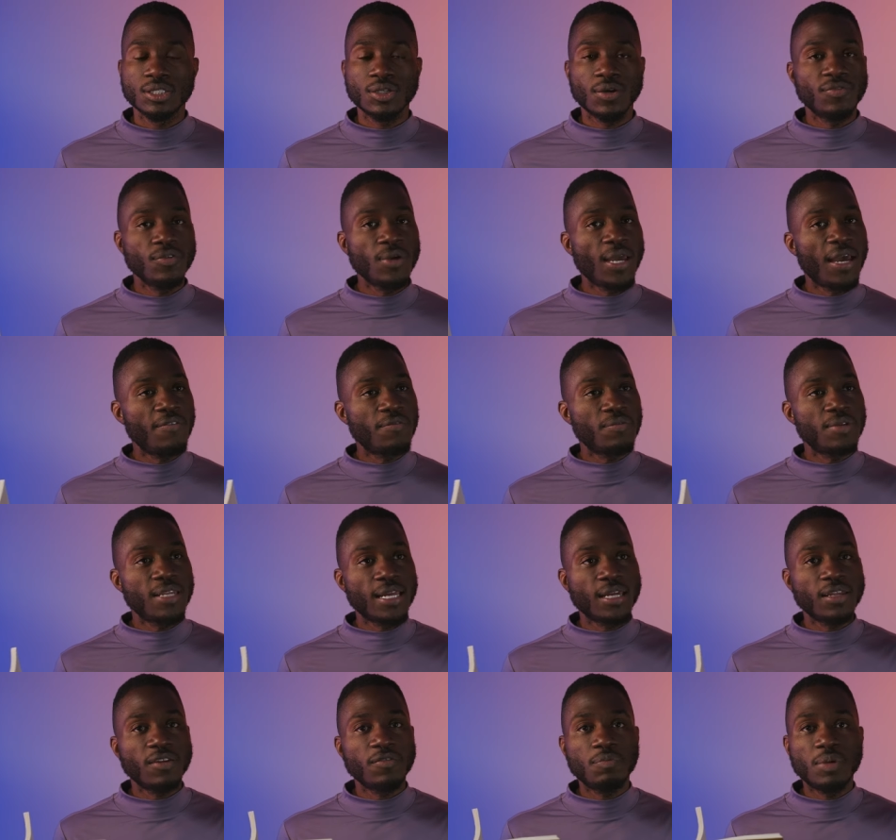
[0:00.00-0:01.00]
So if you have
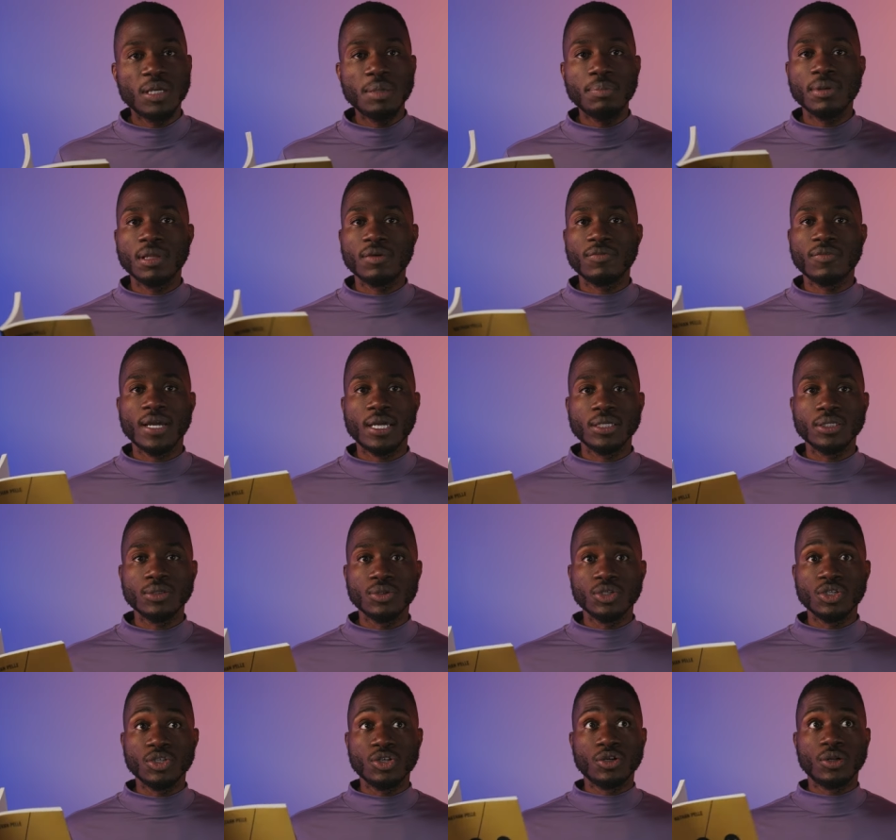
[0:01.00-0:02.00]
negative people around you
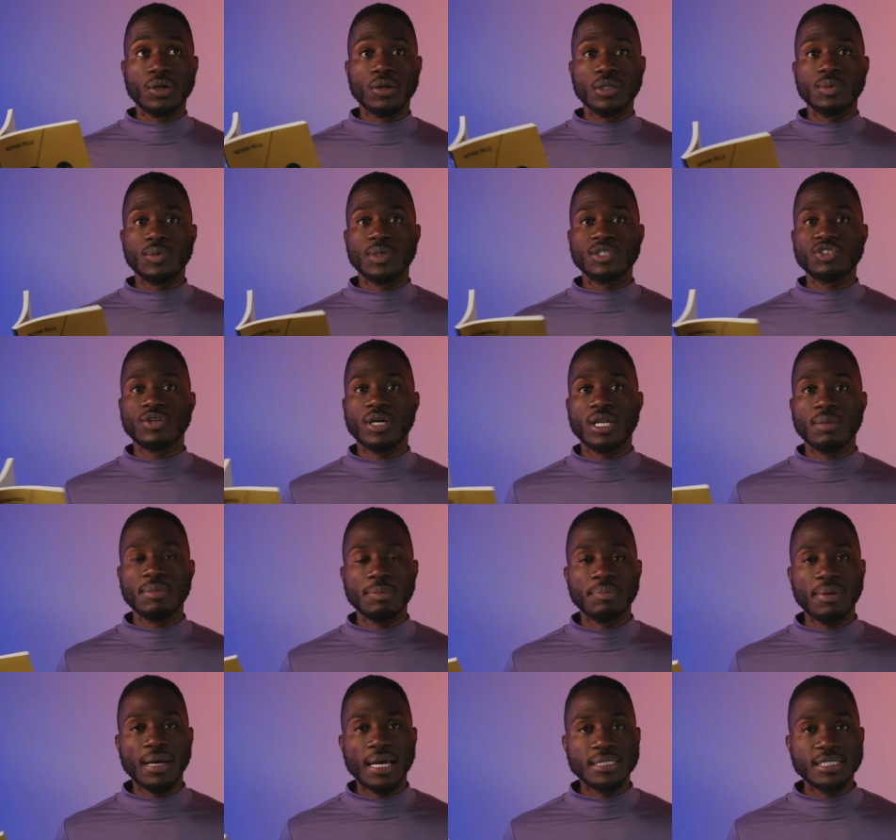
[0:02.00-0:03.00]
and you're the only one trying to be
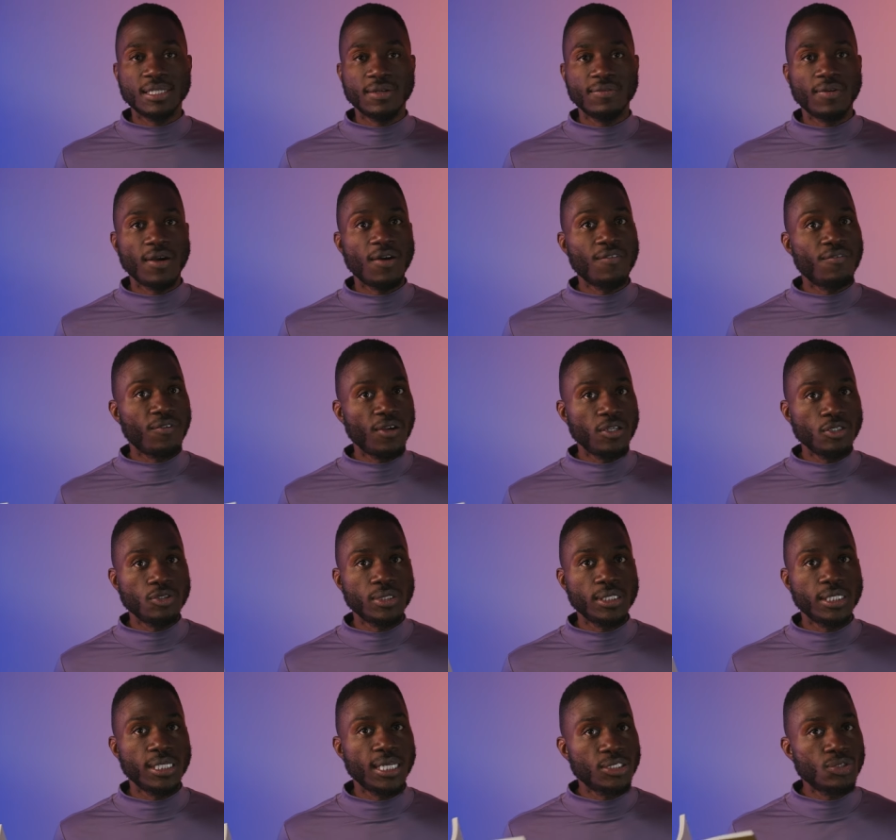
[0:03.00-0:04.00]
positive,
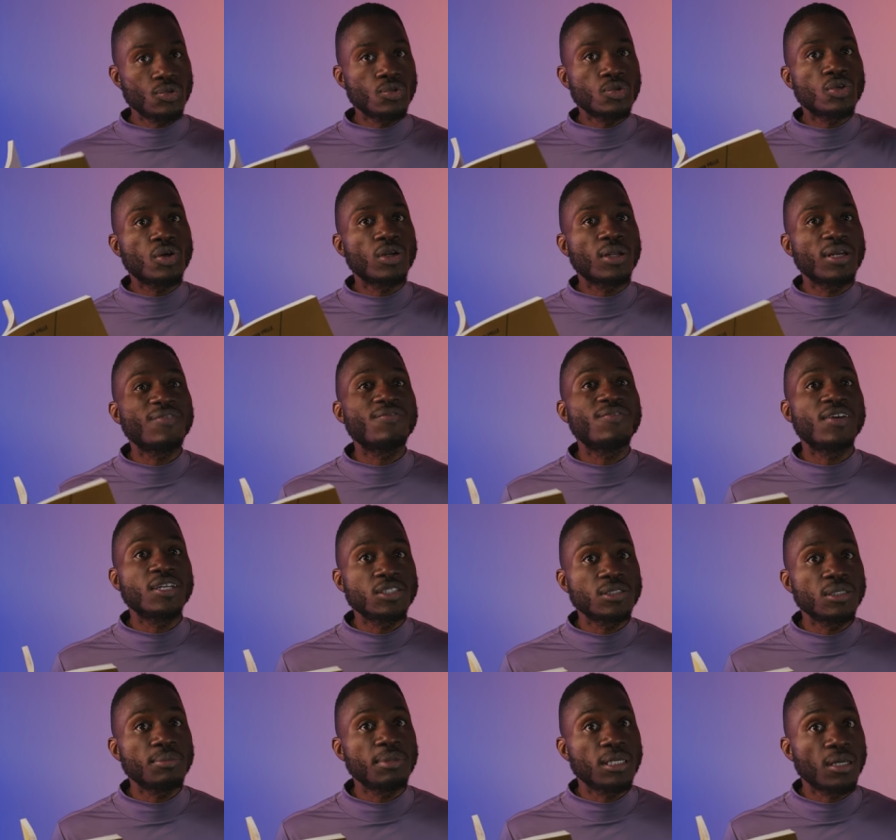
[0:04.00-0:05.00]
eventually, guess who's going to
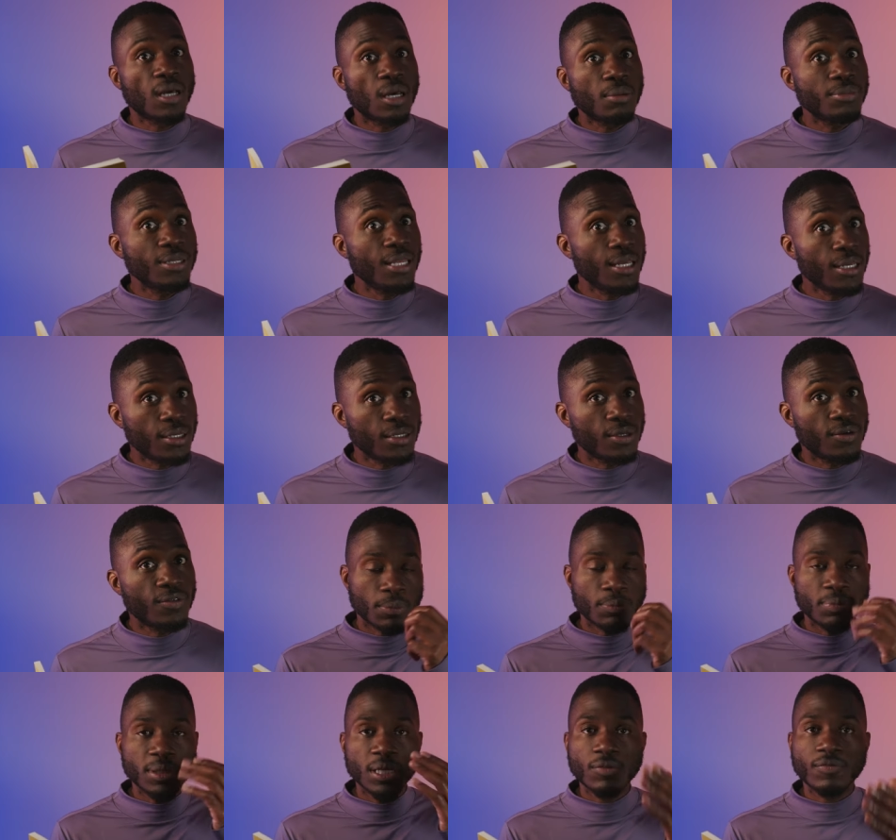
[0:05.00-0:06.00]
eventually become negative?
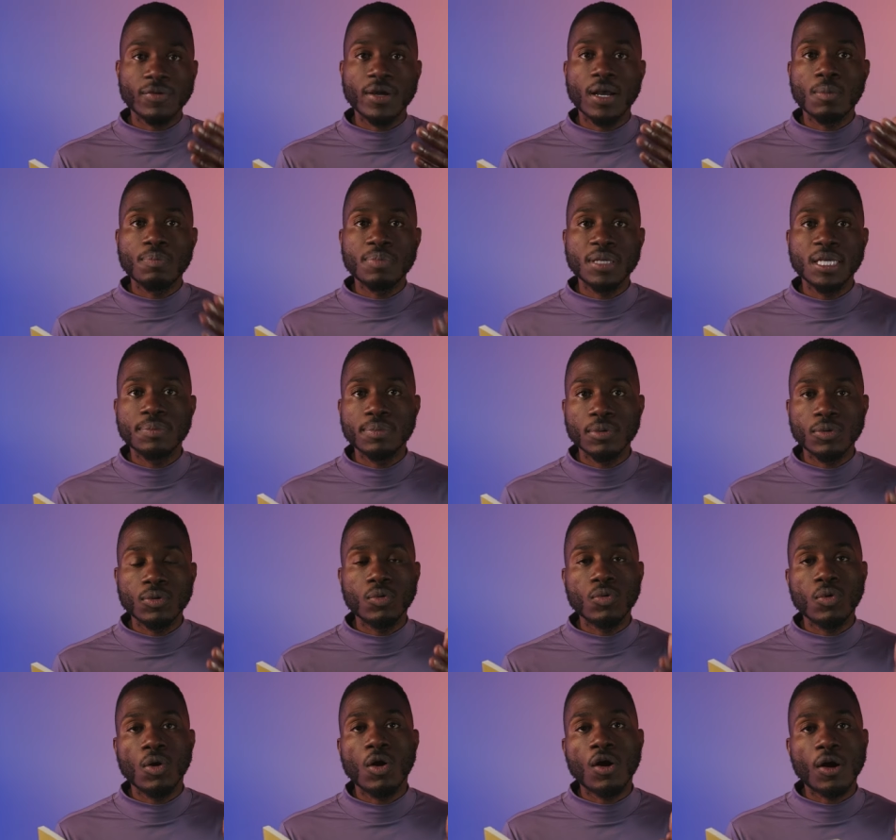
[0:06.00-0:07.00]
Be around people
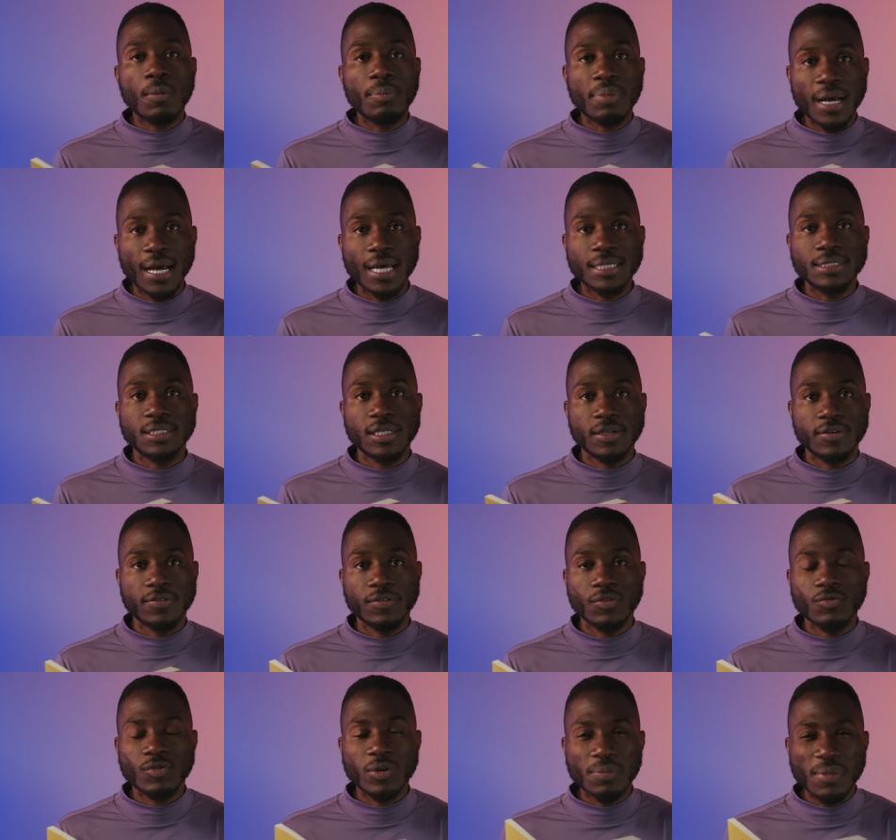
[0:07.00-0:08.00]
who are positive.
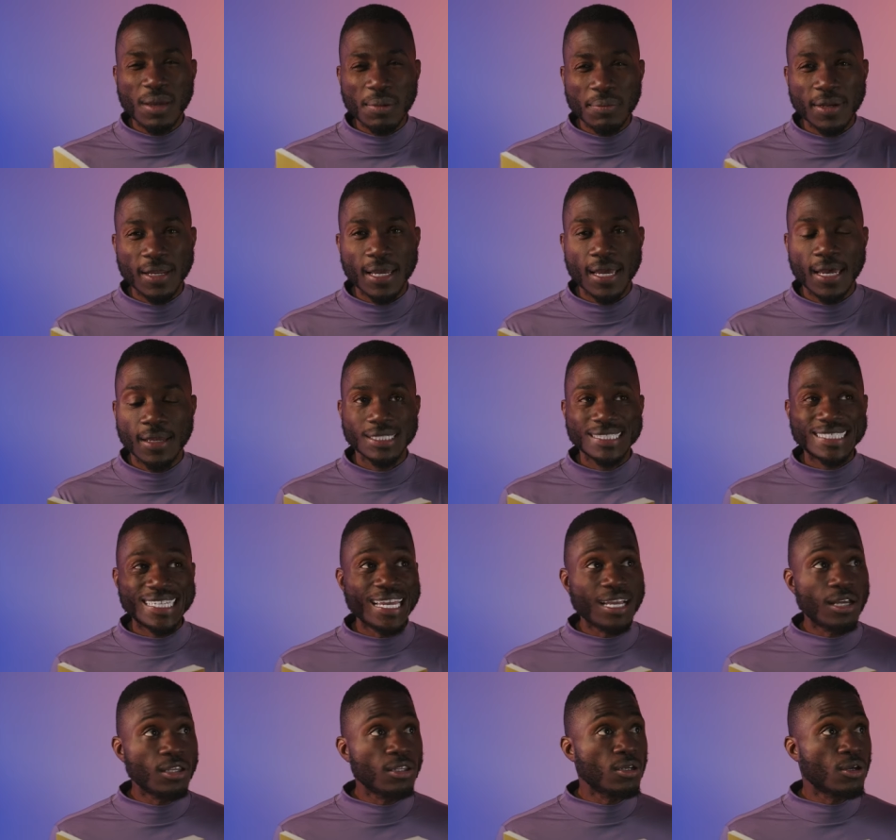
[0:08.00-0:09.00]
Remember that.
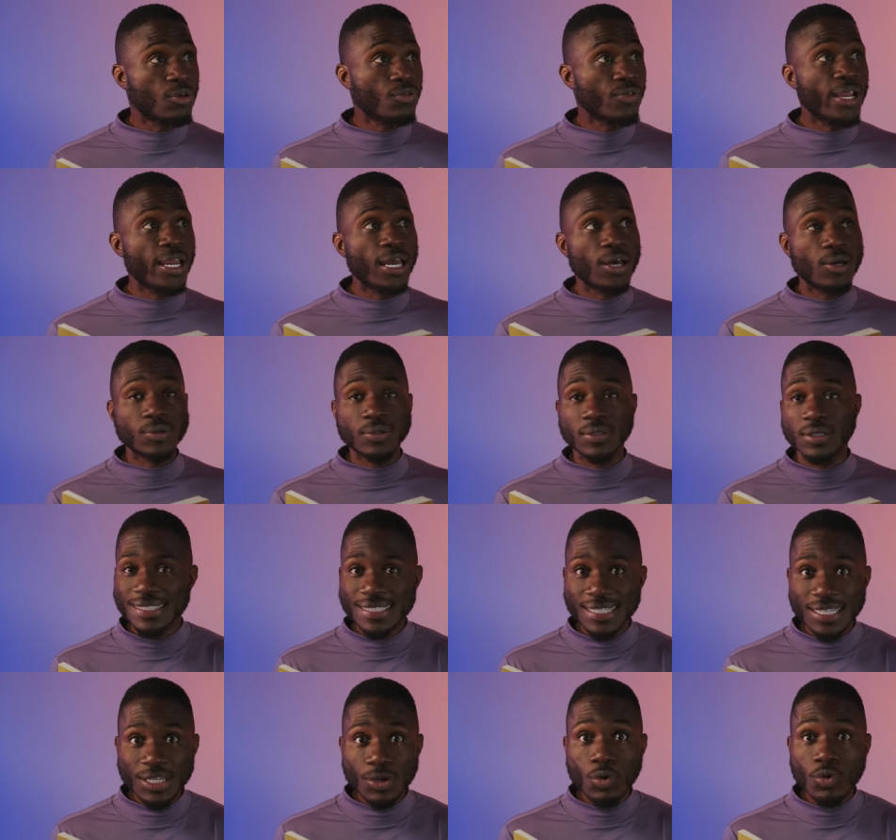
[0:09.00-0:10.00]
Take a look around.
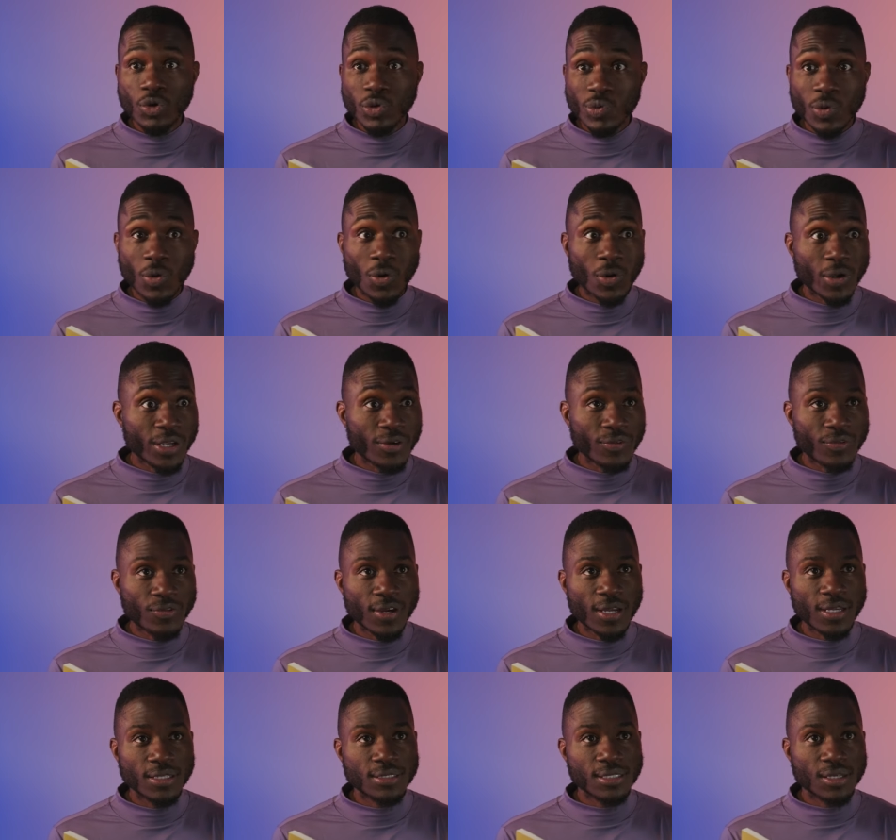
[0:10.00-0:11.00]
See who you call your
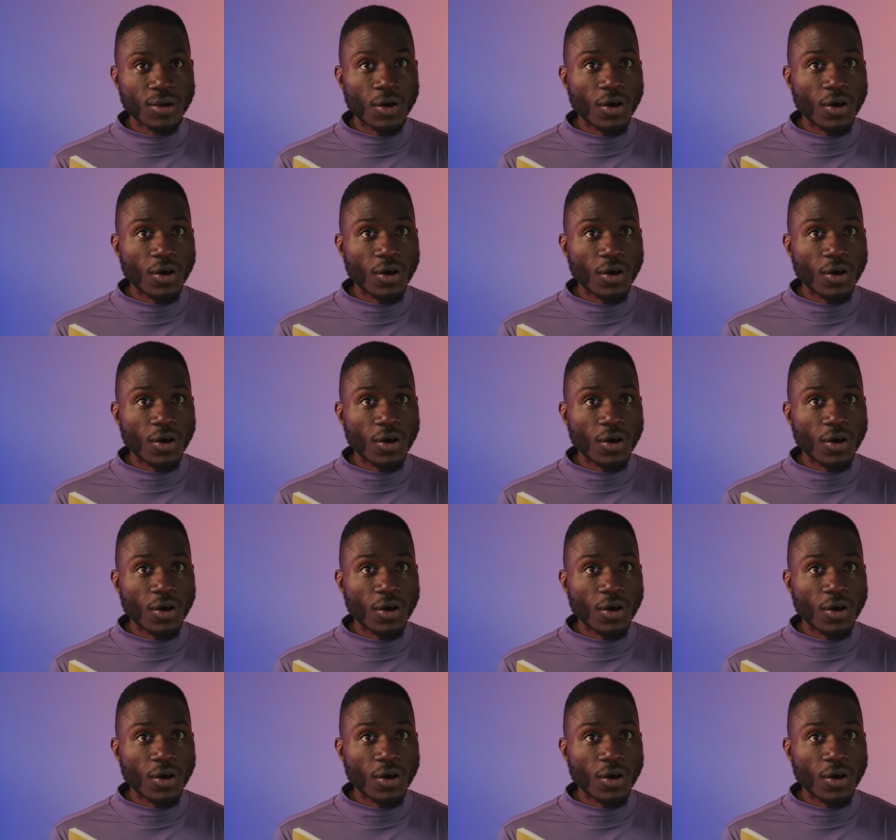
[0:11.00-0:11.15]
friends.